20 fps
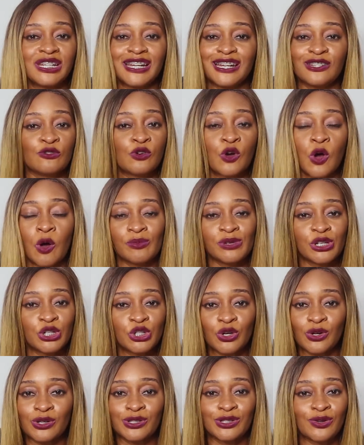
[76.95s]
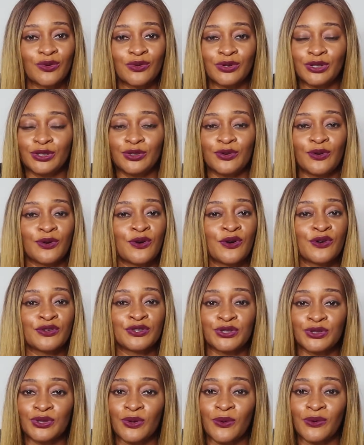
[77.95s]
There are no commissions on your
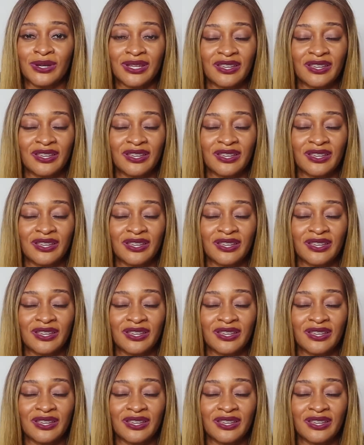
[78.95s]
stock